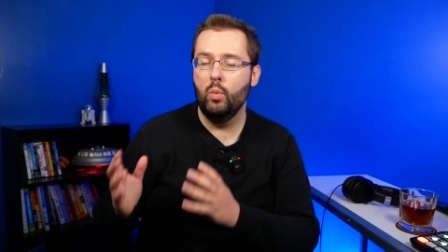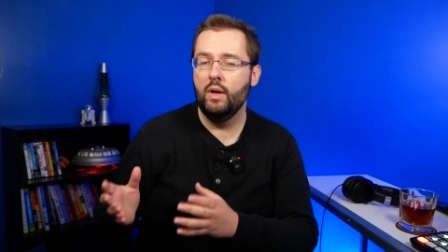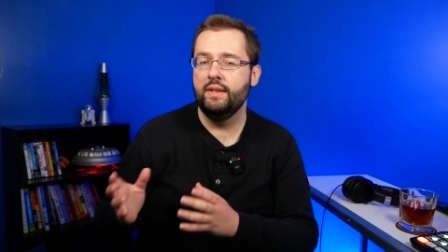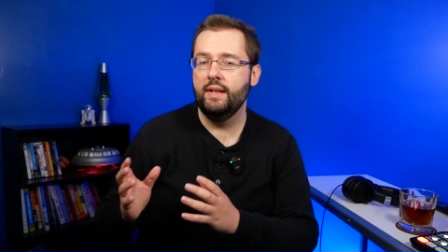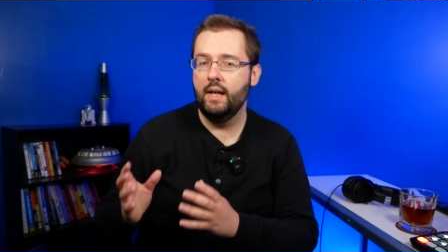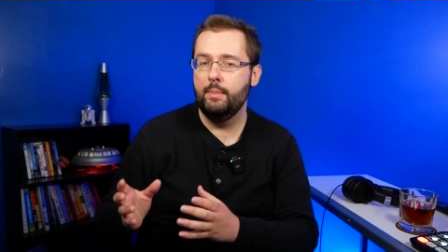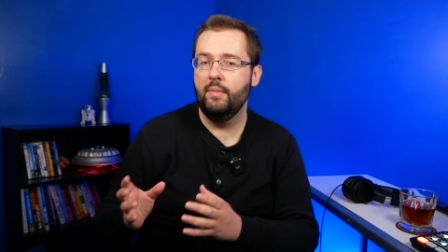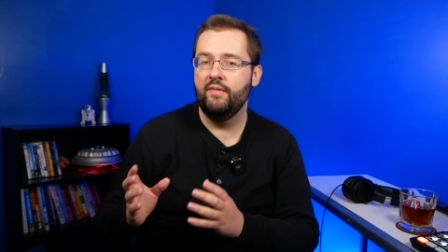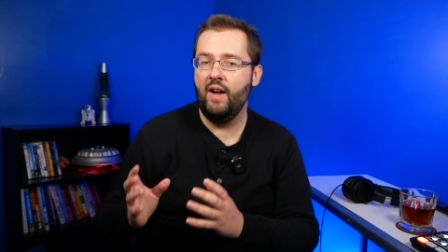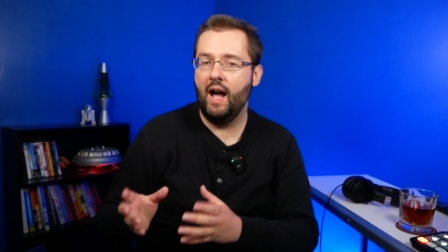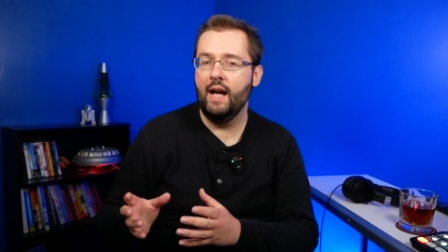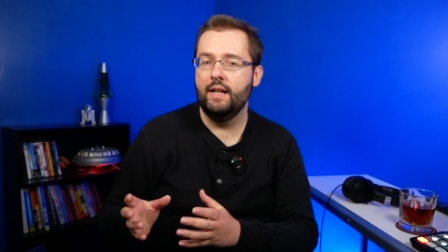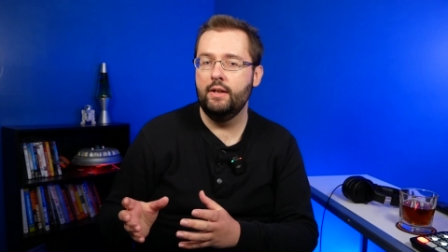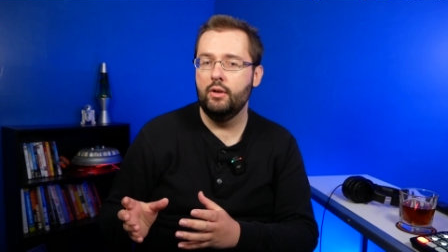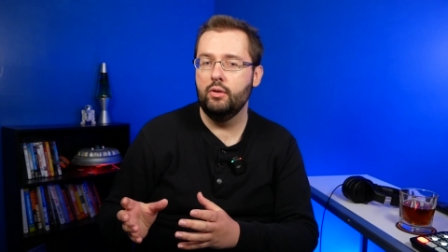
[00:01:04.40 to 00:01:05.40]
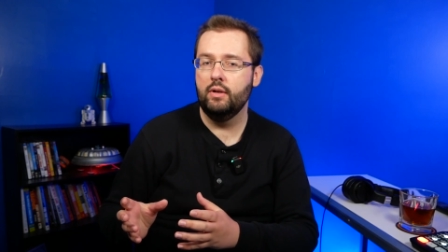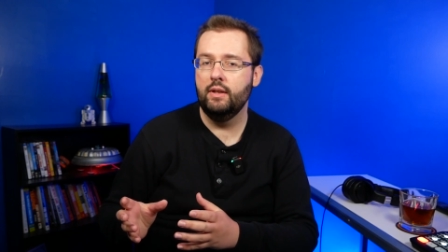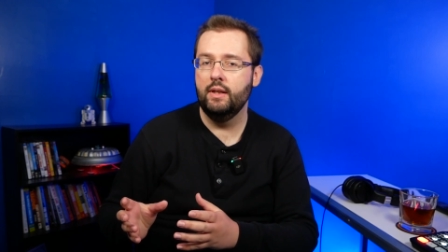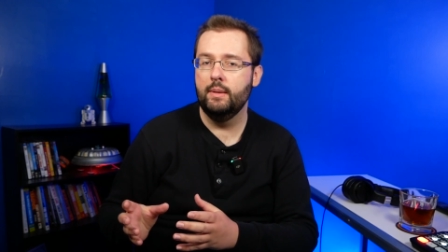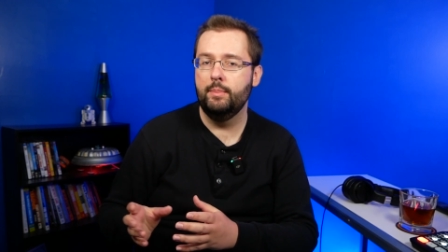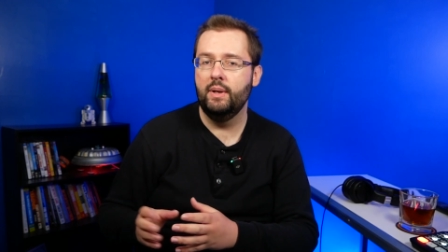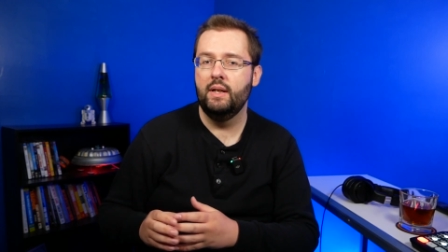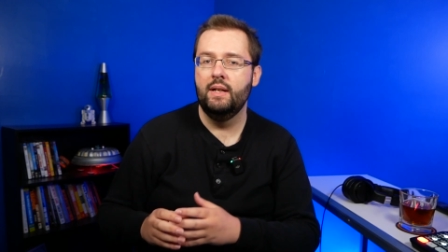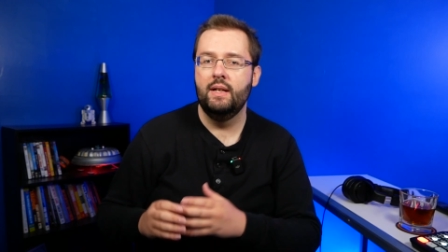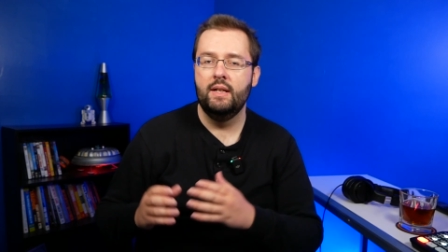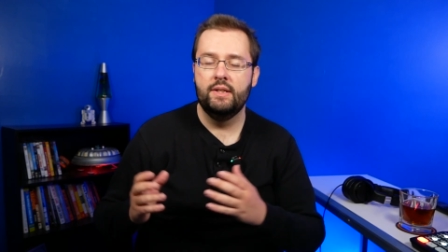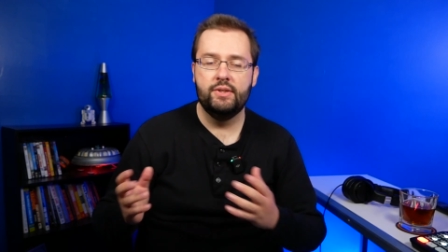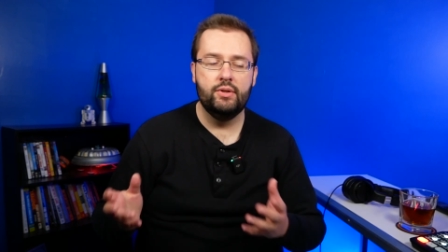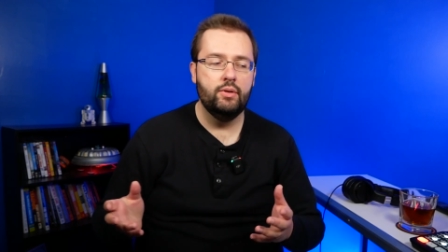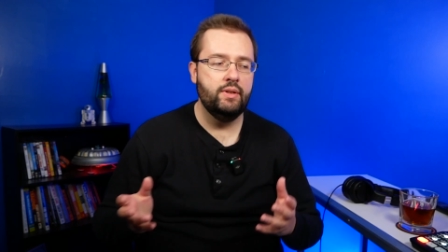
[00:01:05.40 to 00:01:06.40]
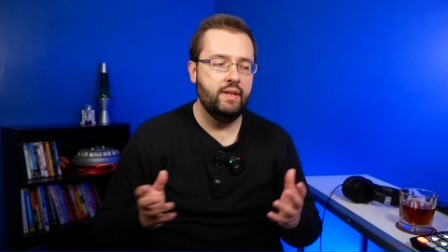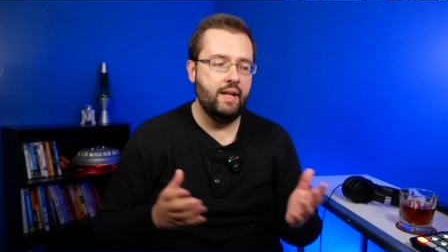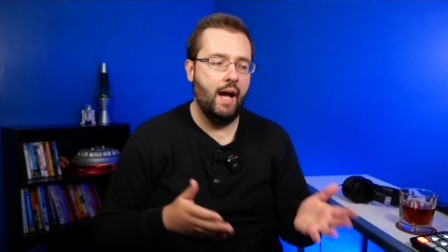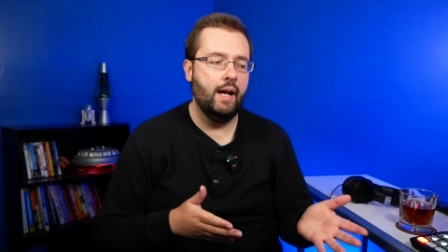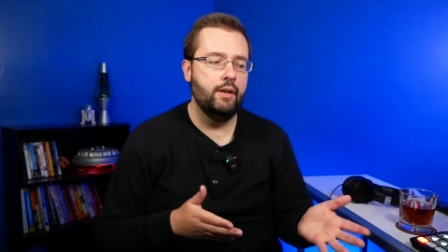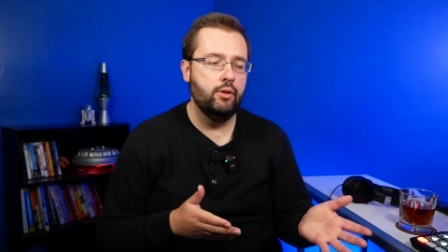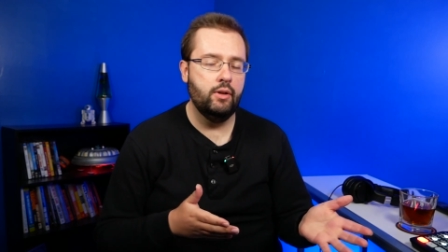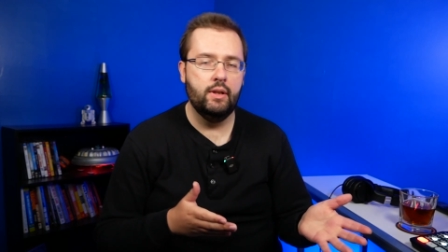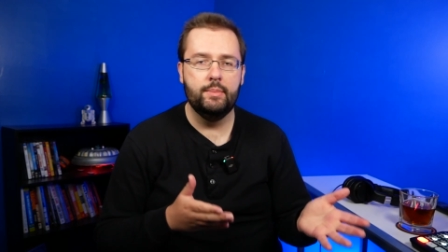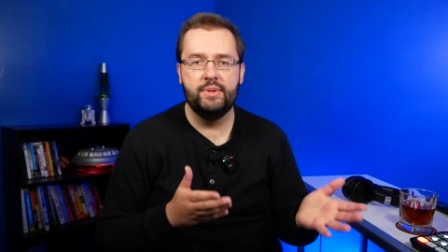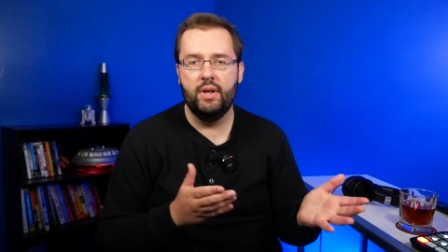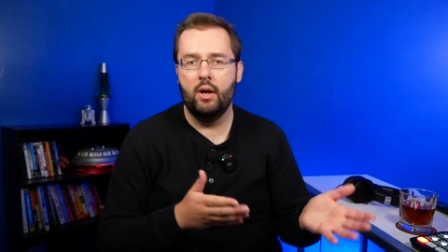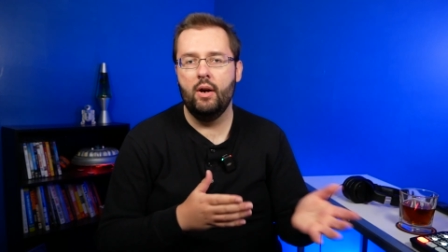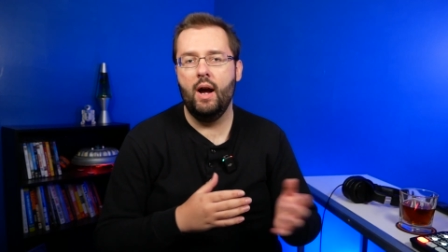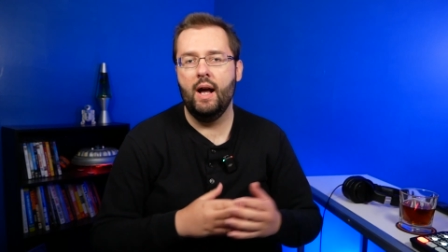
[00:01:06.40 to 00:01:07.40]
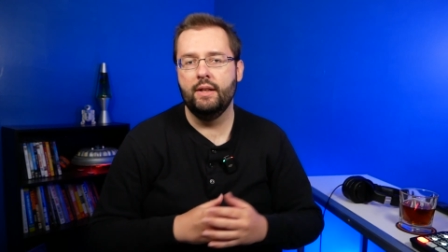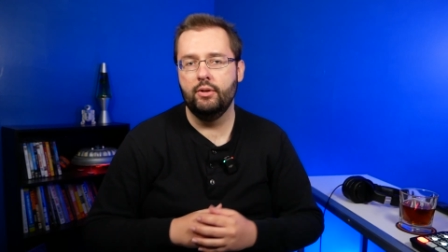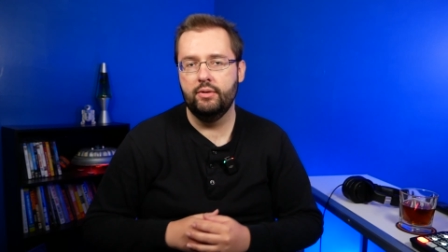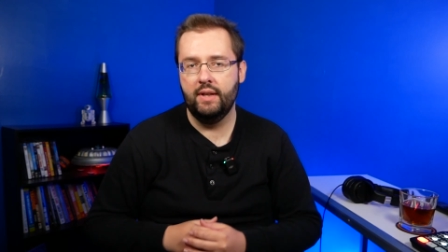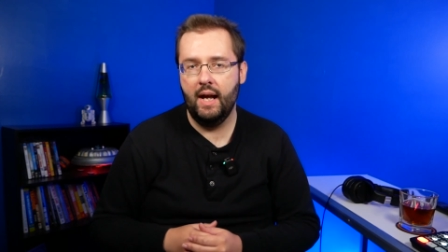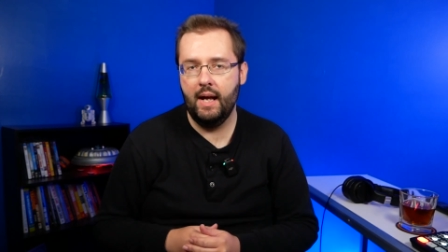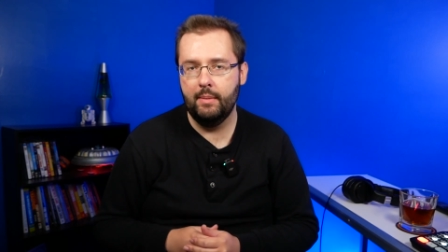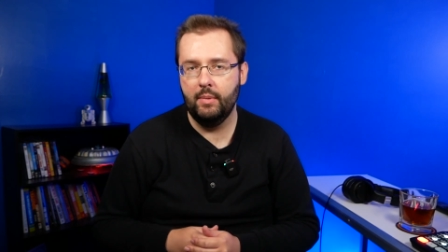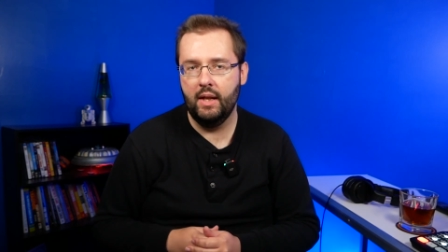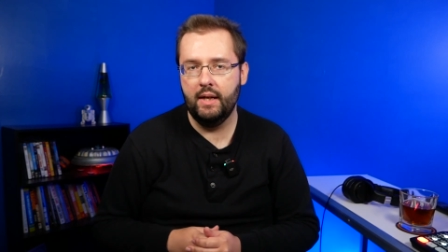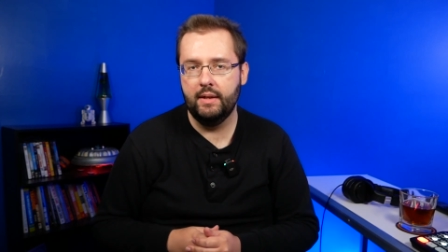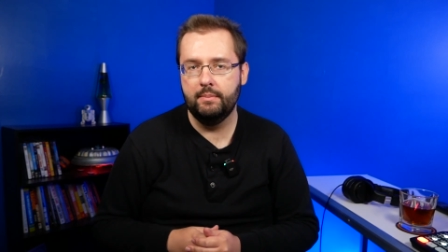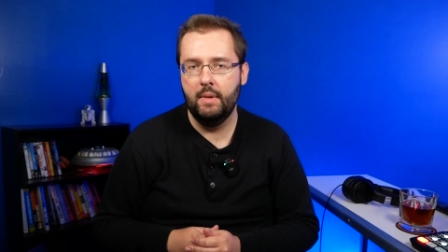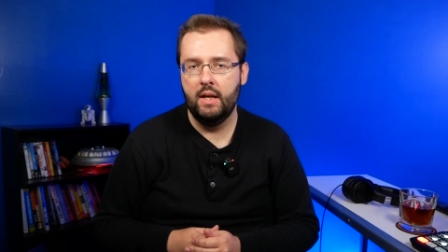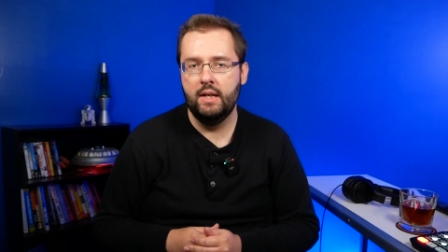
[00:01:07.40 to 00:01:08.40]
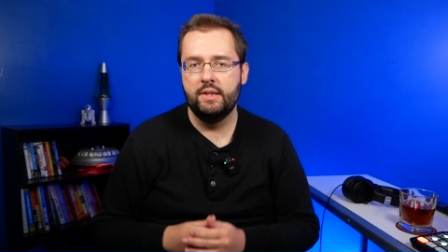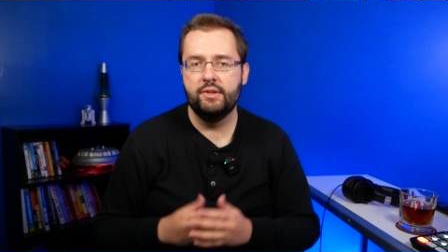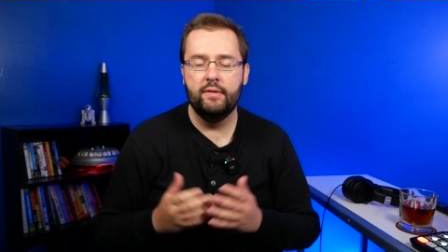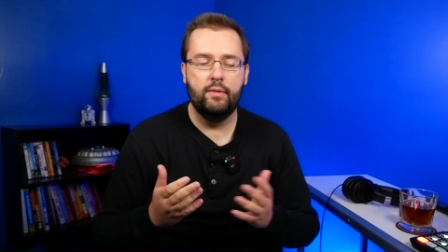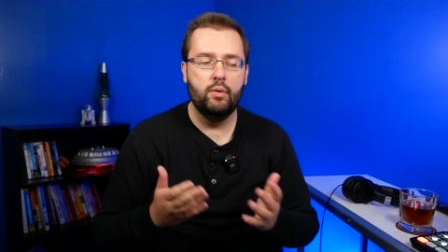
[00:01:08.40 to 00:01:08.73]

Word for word: what type of audio clip certain audio clips are on your timeline. So